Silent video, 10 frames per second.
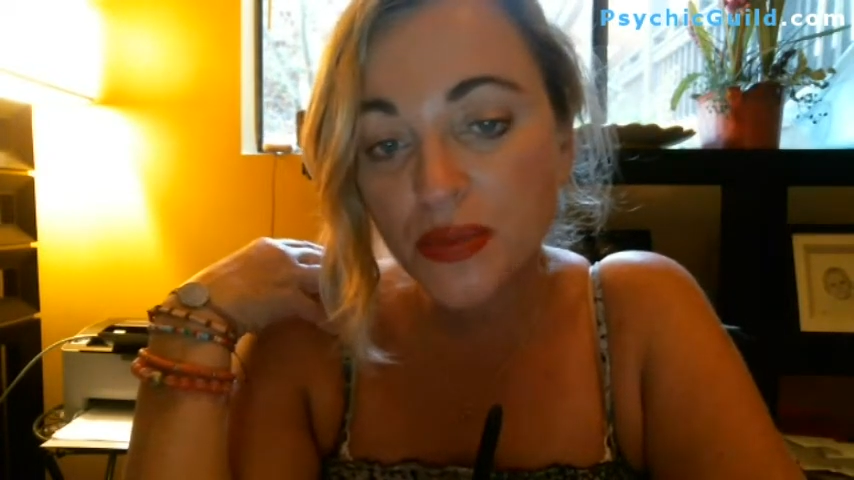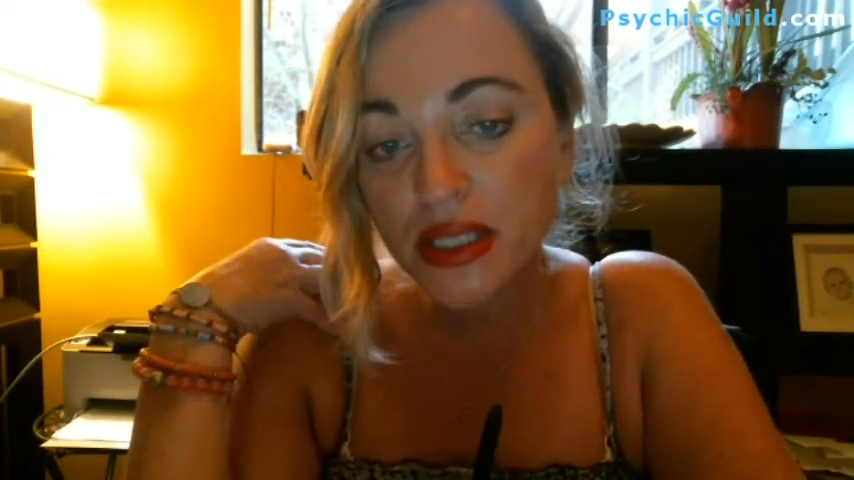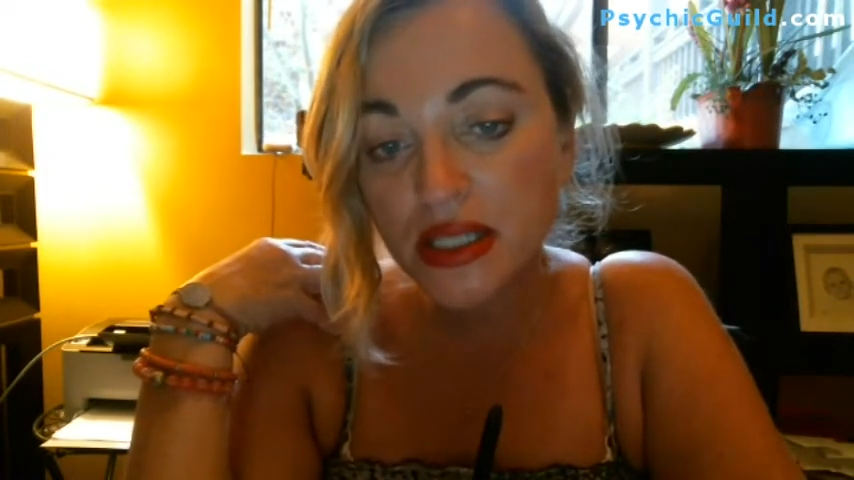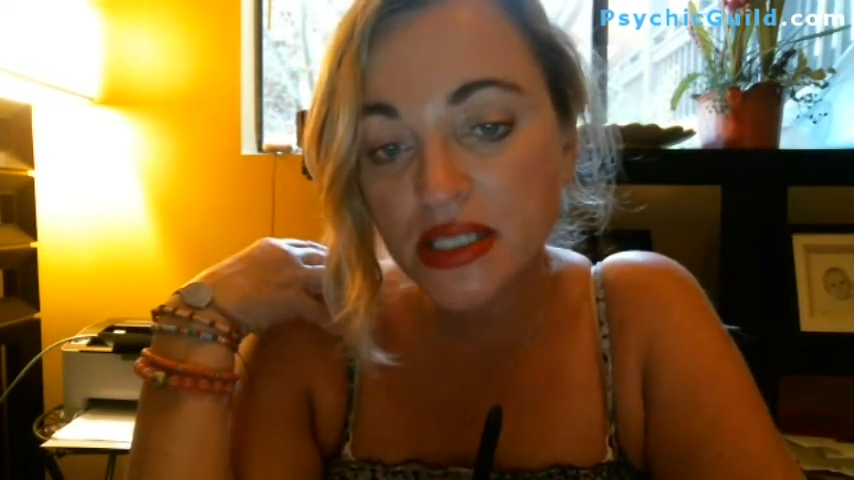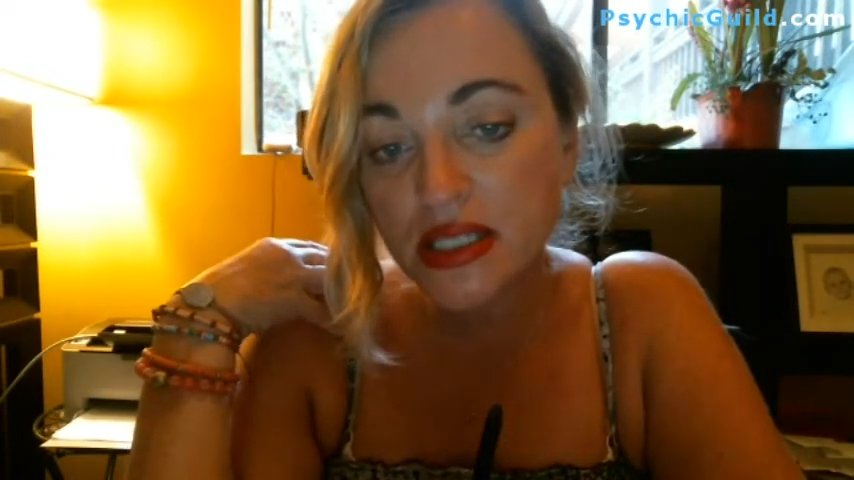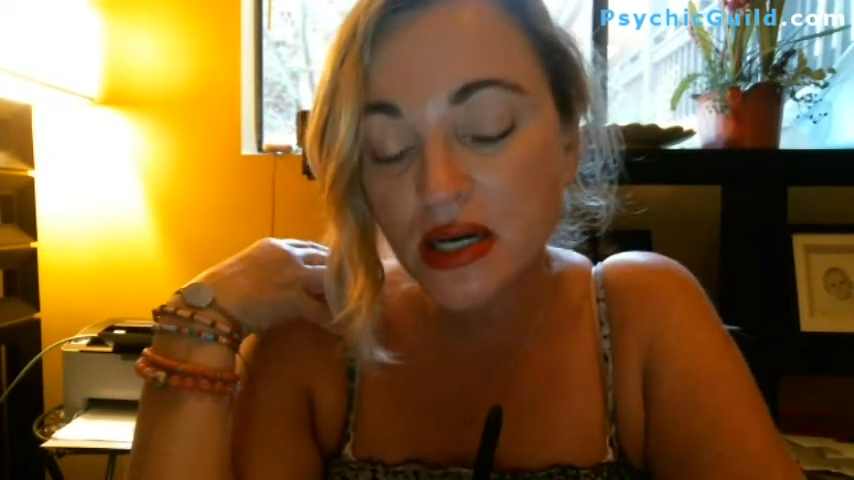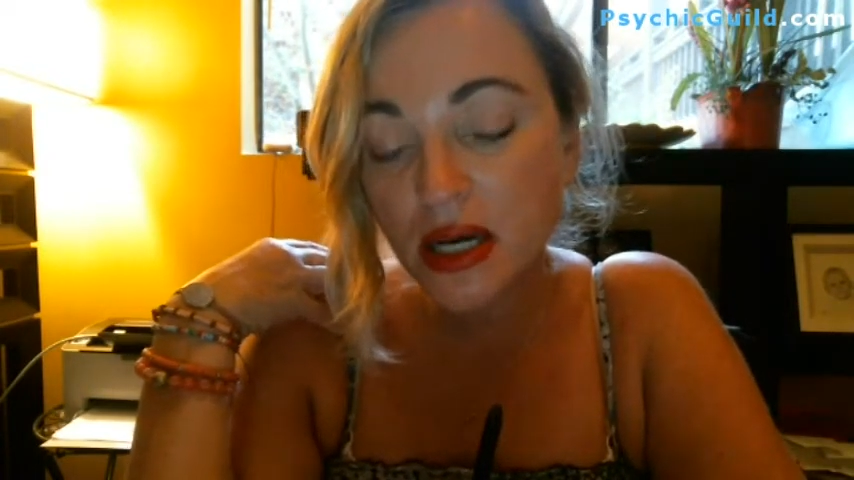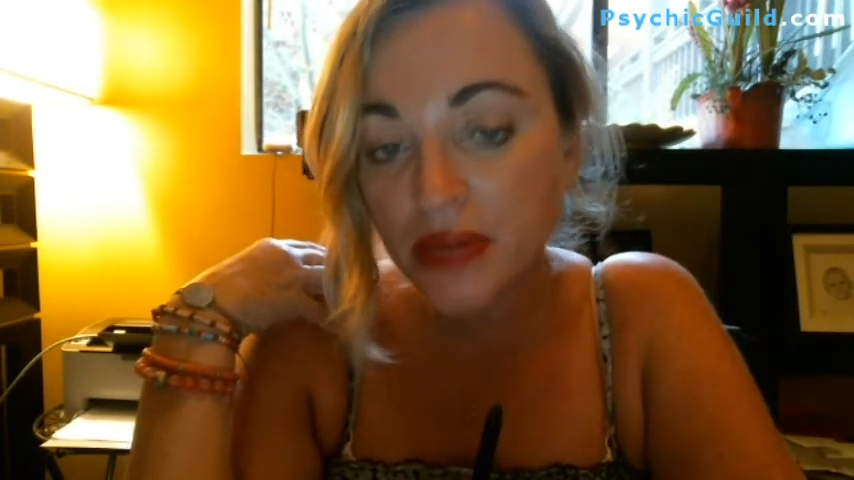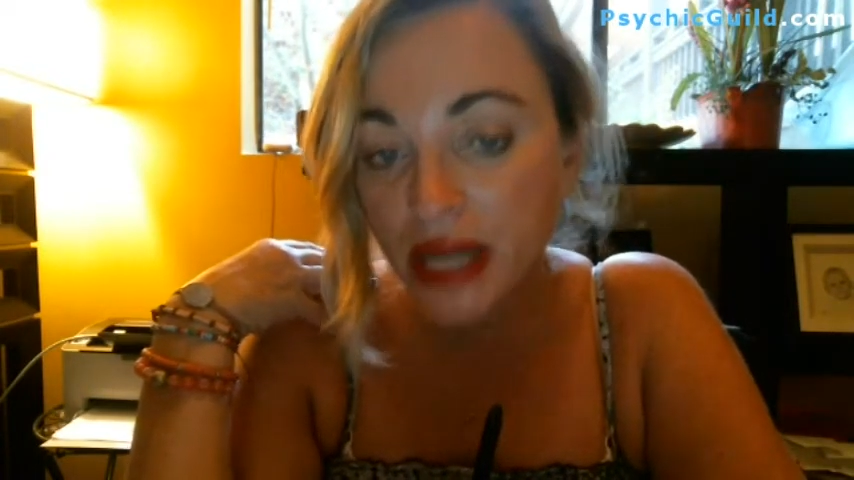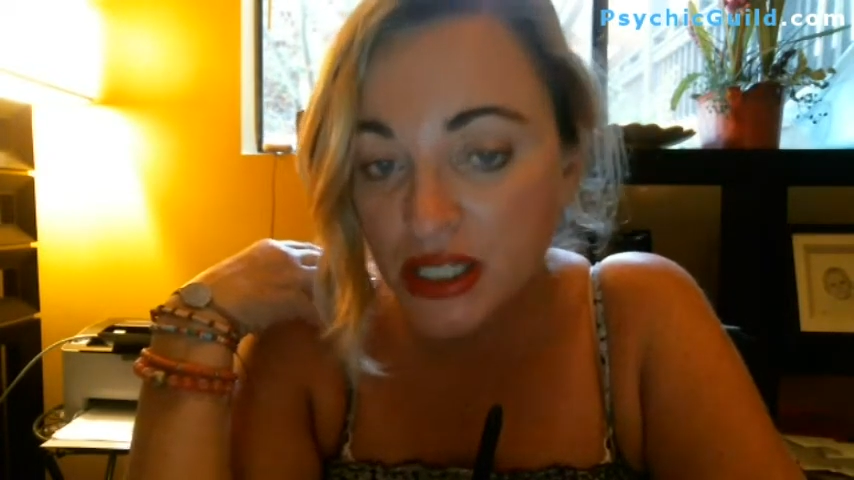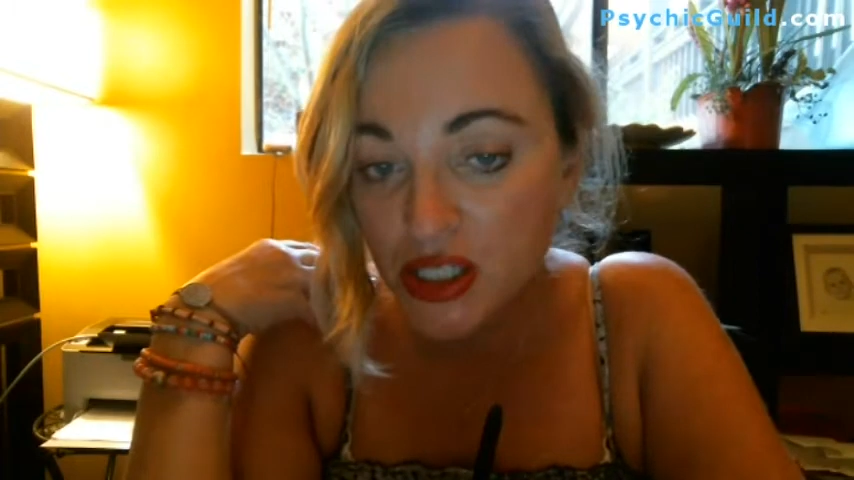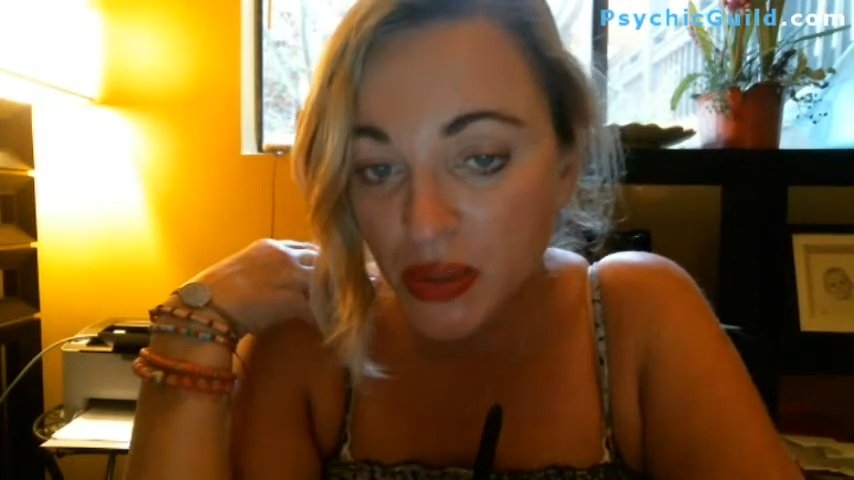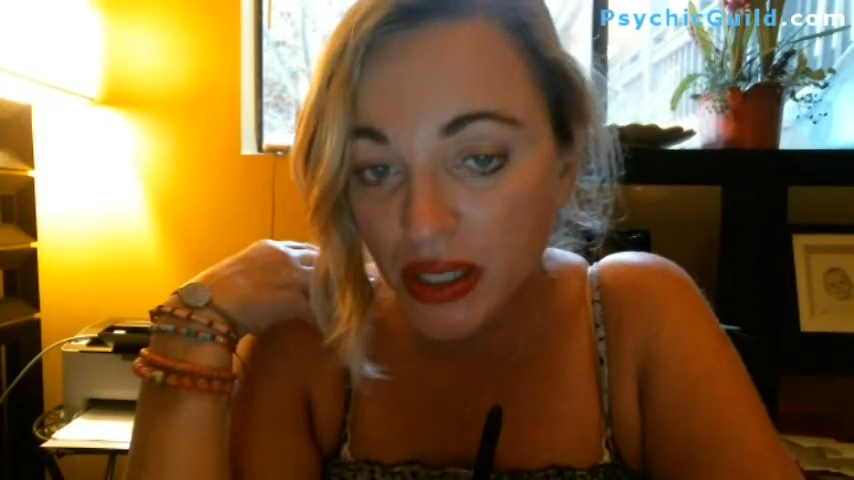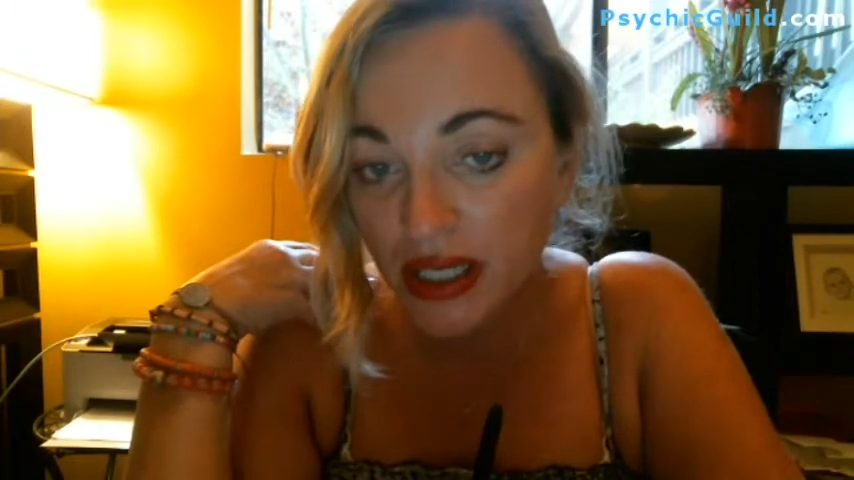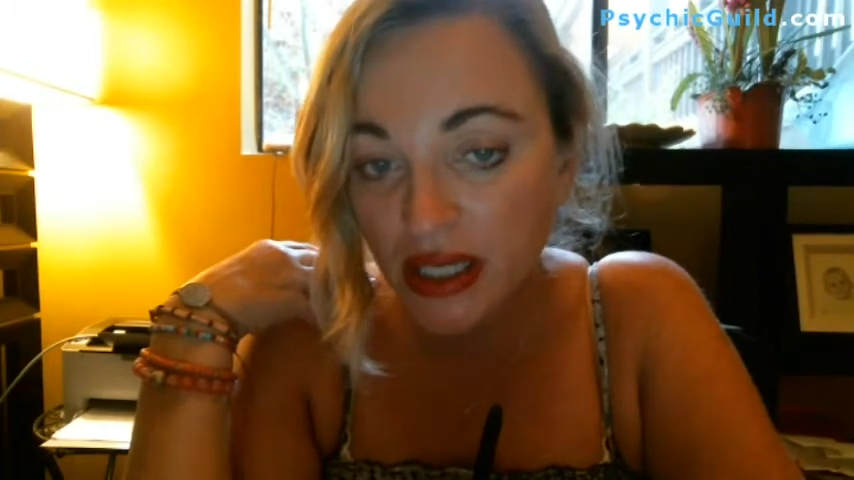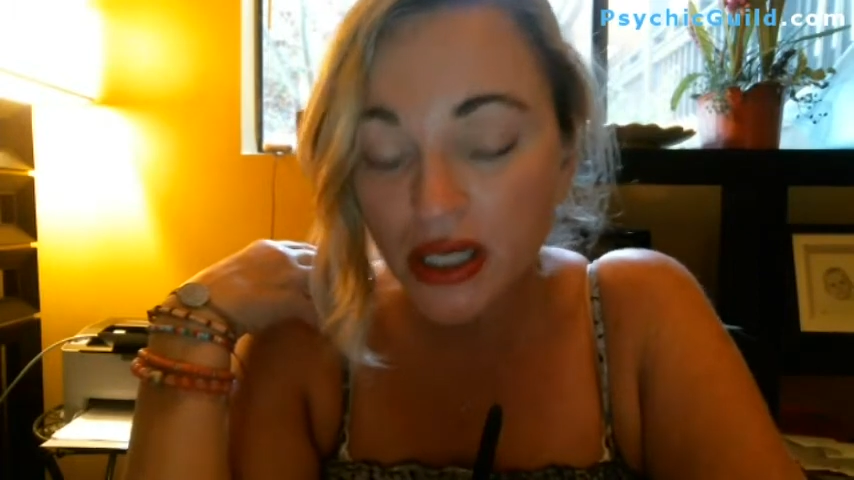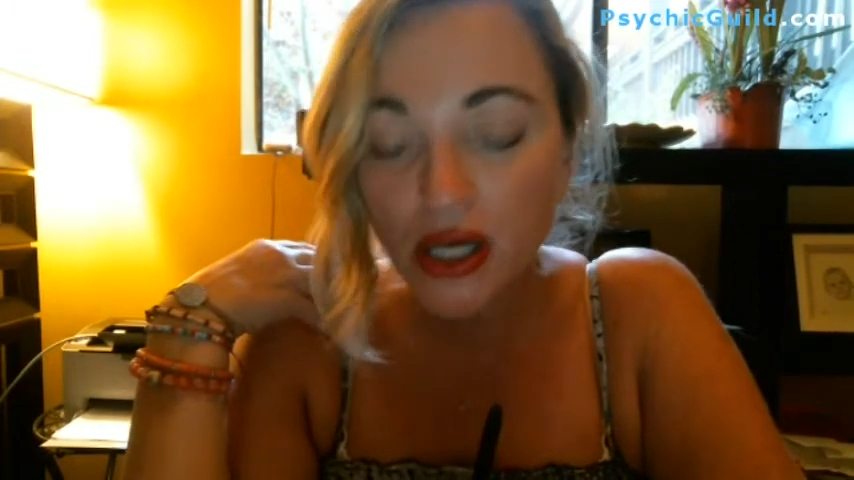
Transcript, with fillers: that this time next week